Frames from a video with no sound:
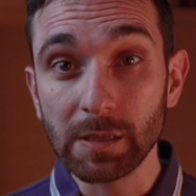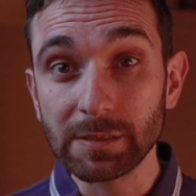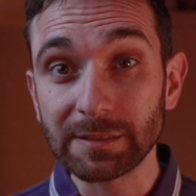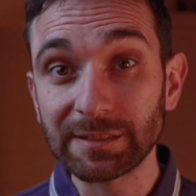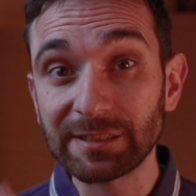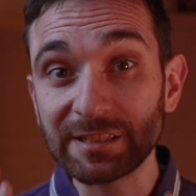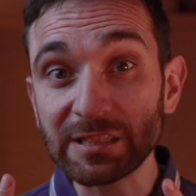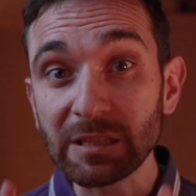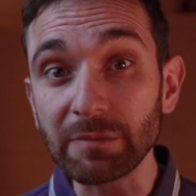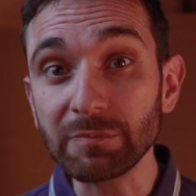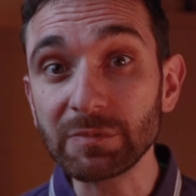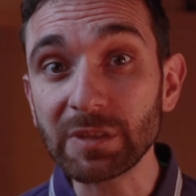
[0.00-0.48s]

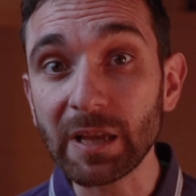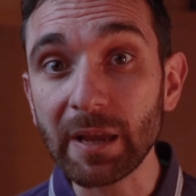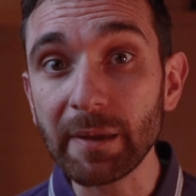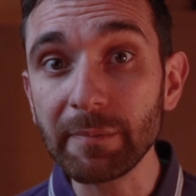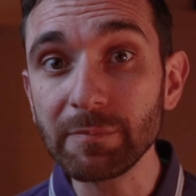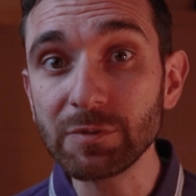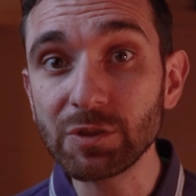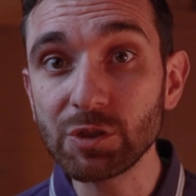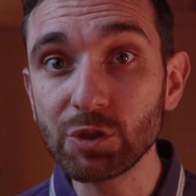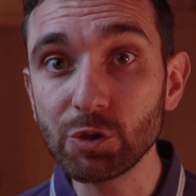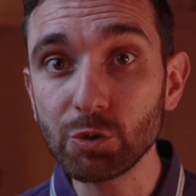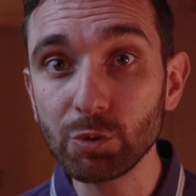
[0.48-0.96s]

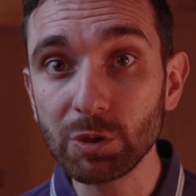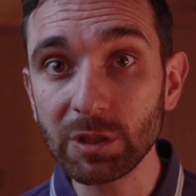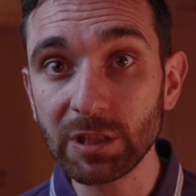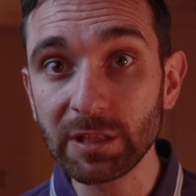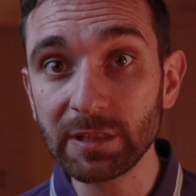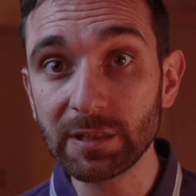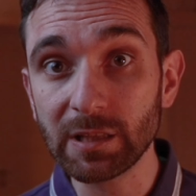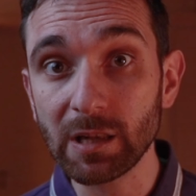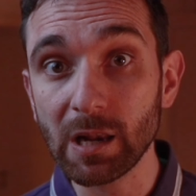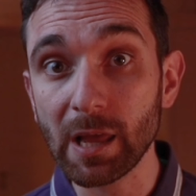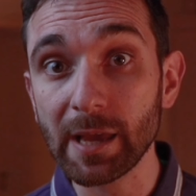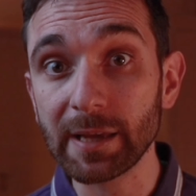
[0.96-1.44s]
Sometimes you
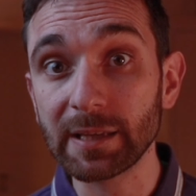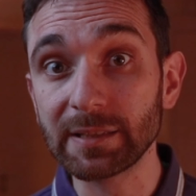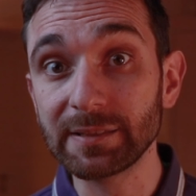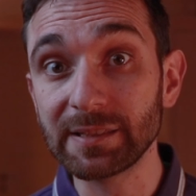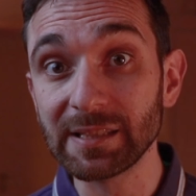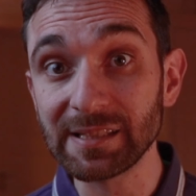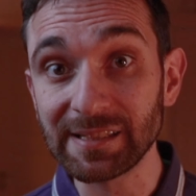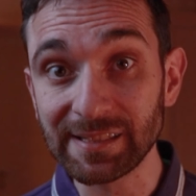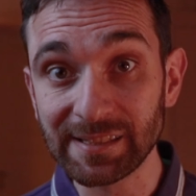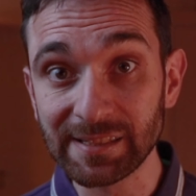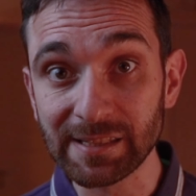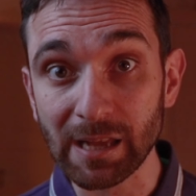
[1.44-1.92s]
need like
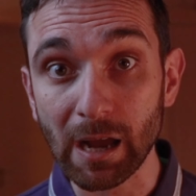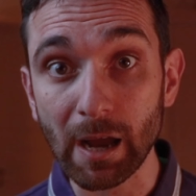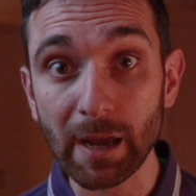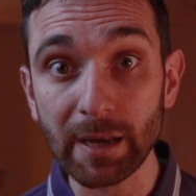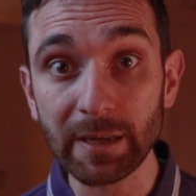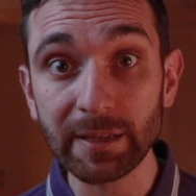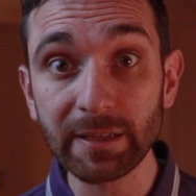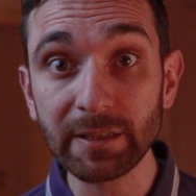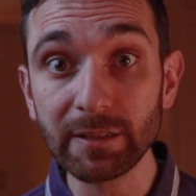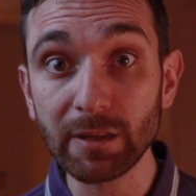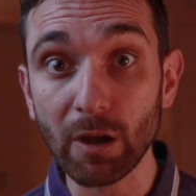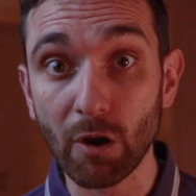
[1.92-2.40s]
the
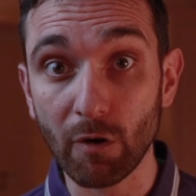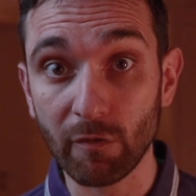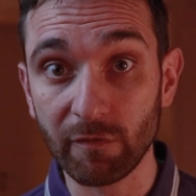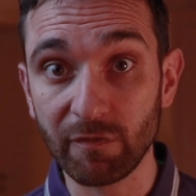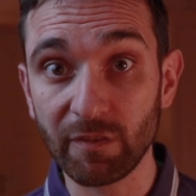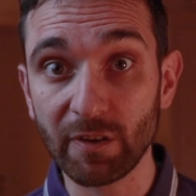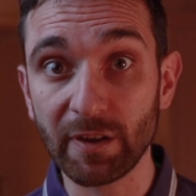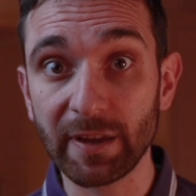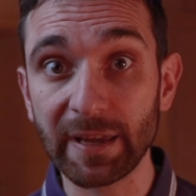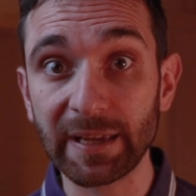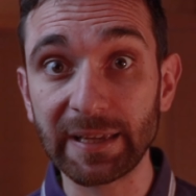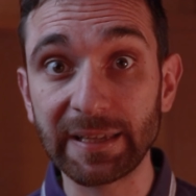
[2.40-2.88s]
styling of
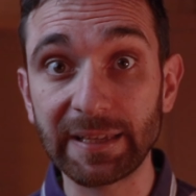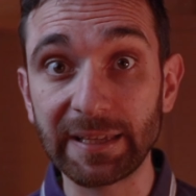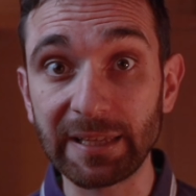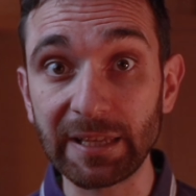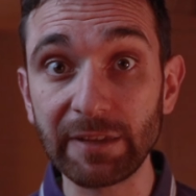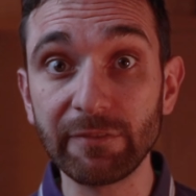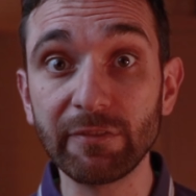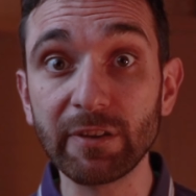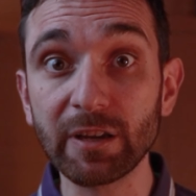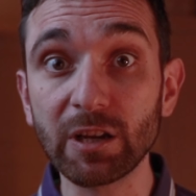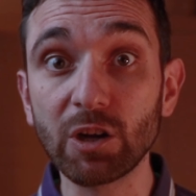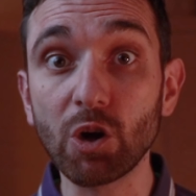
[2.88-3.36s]
a
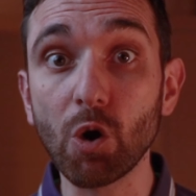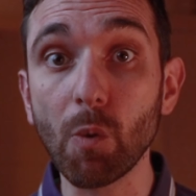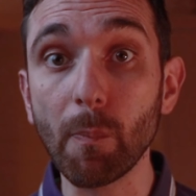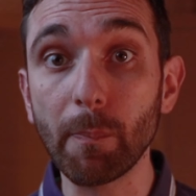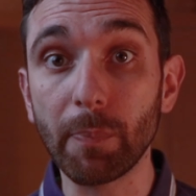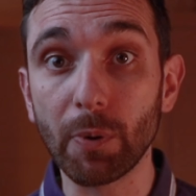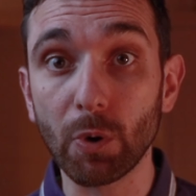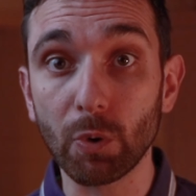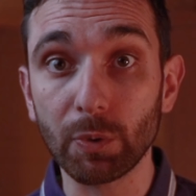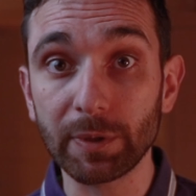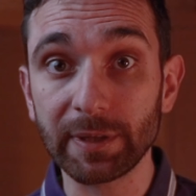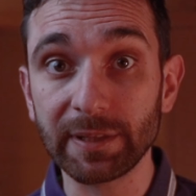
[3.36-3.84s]
given
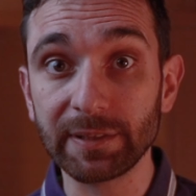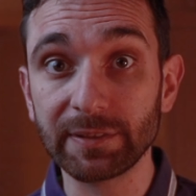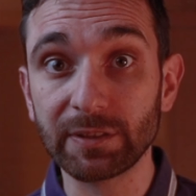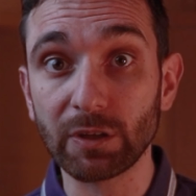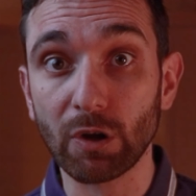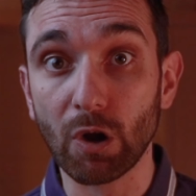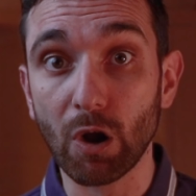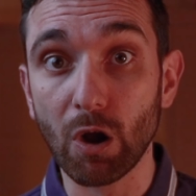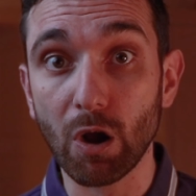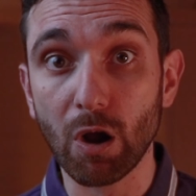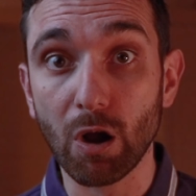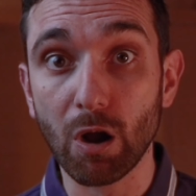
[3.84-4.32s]
component
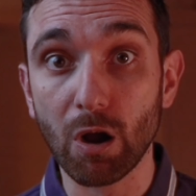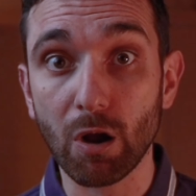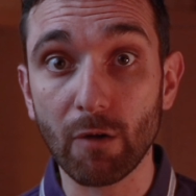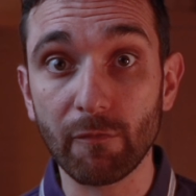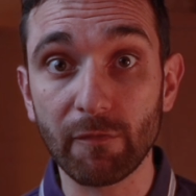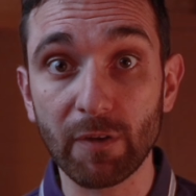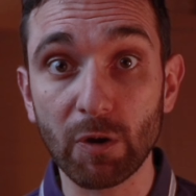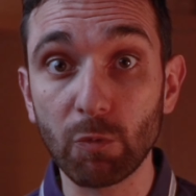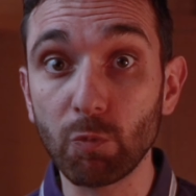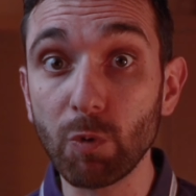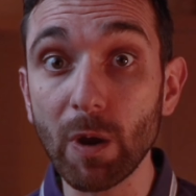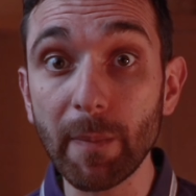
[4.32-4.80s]

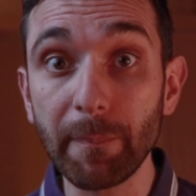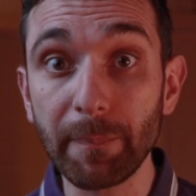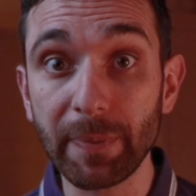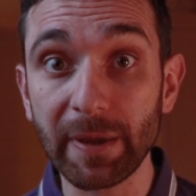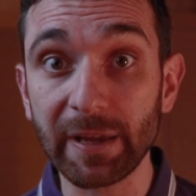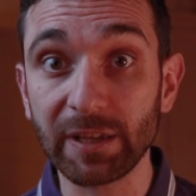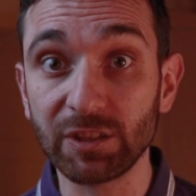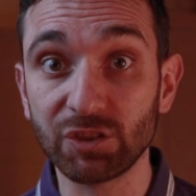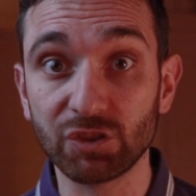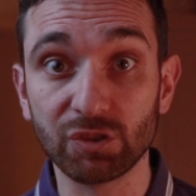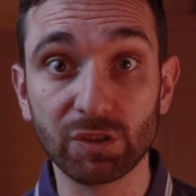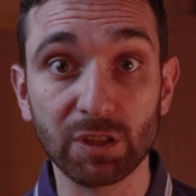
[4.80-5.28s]
of a web
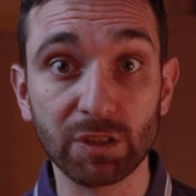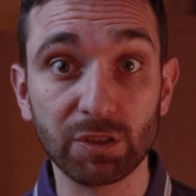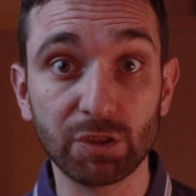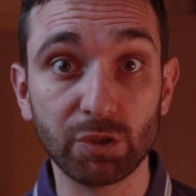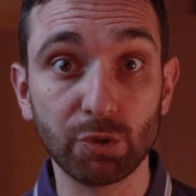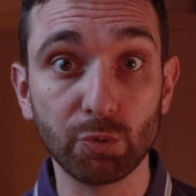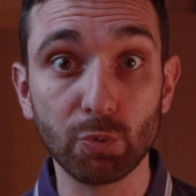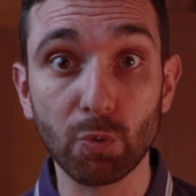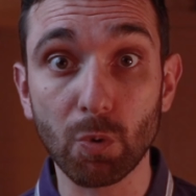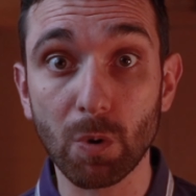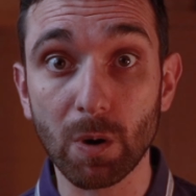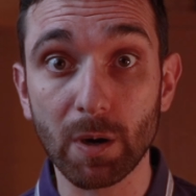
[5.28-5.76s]
page that
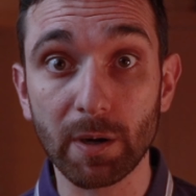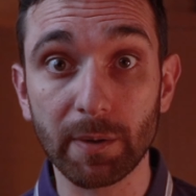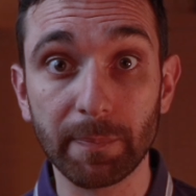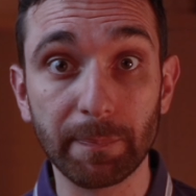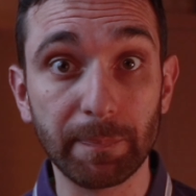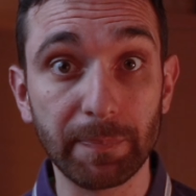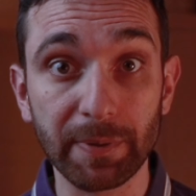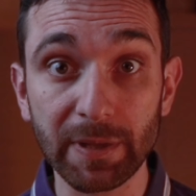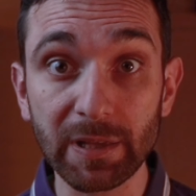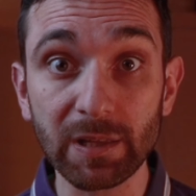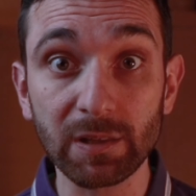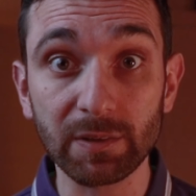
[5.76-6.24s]
you are
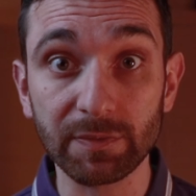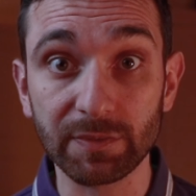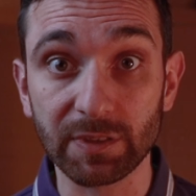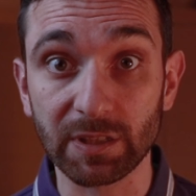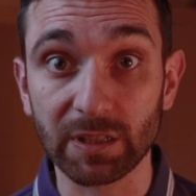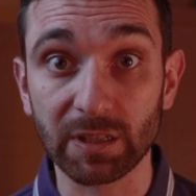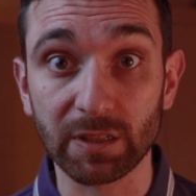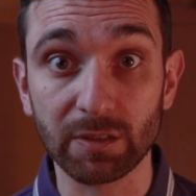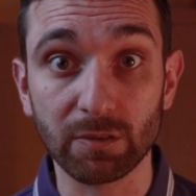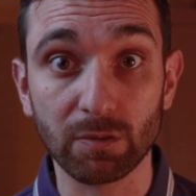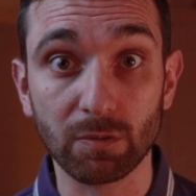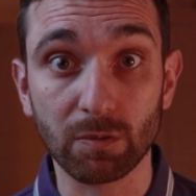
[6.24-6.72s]

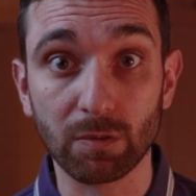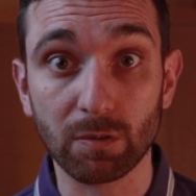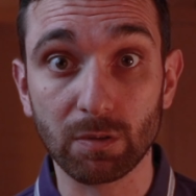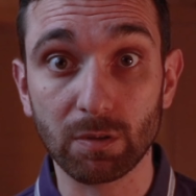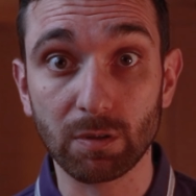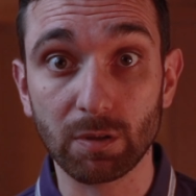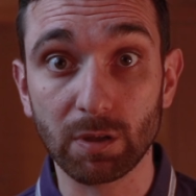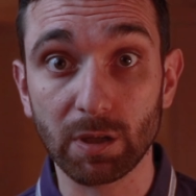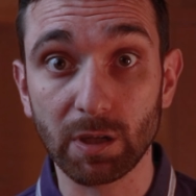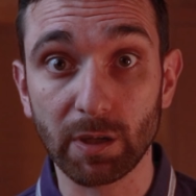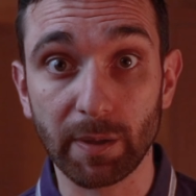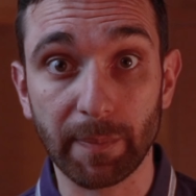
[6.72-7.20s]
building
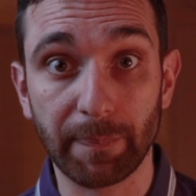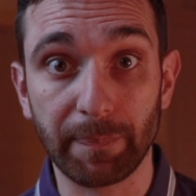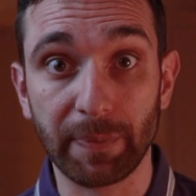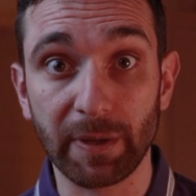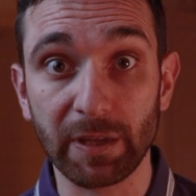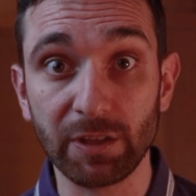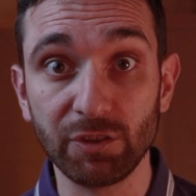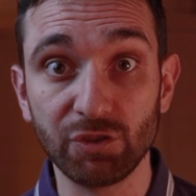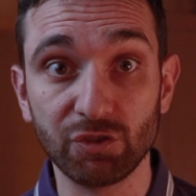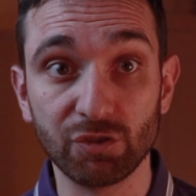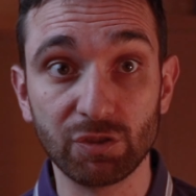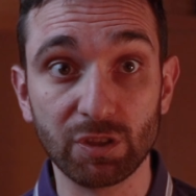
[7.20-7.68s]
or a
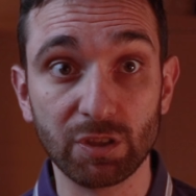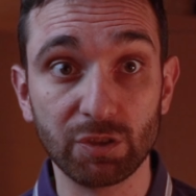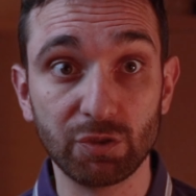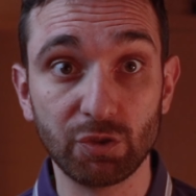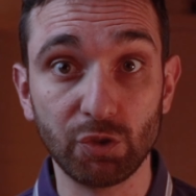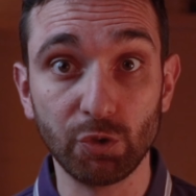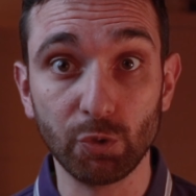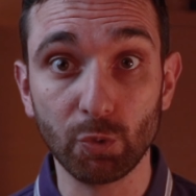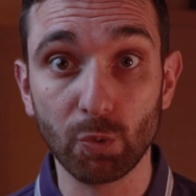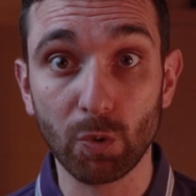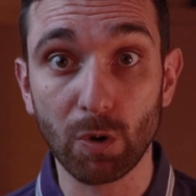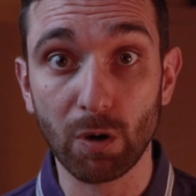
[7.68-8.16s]
page that
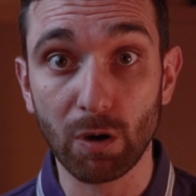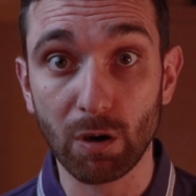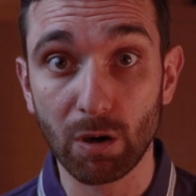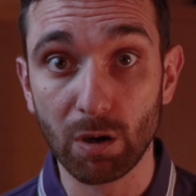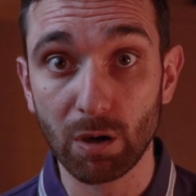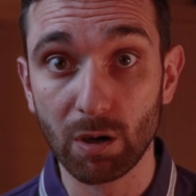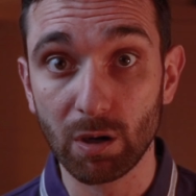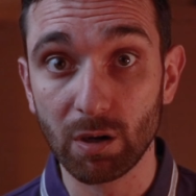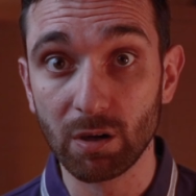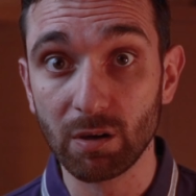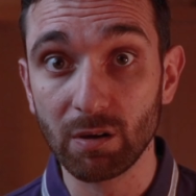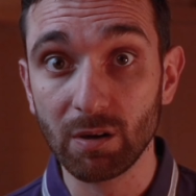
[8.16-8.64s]
you
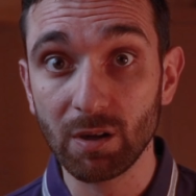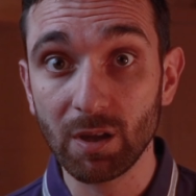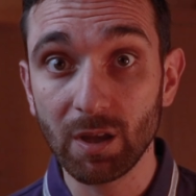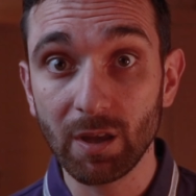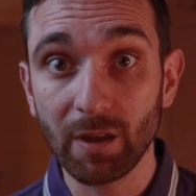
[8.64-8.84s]
are